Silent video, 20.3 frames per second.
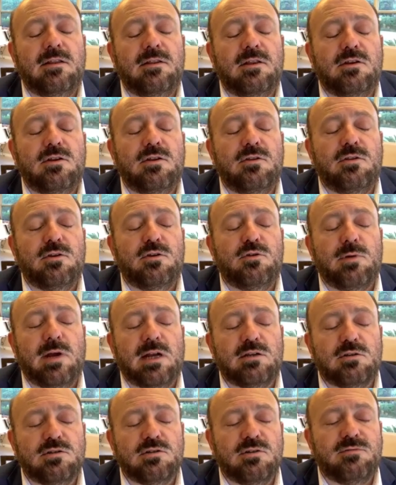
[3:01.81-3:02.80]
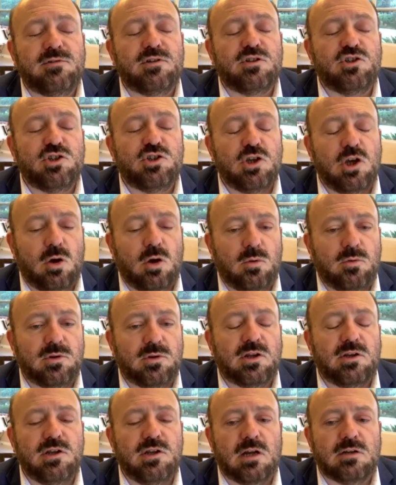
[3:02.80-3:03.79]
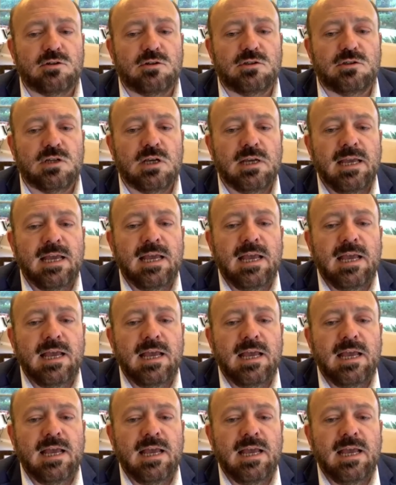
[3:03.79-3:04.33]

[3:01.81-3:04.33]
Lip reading: the directors of the show, the conductors,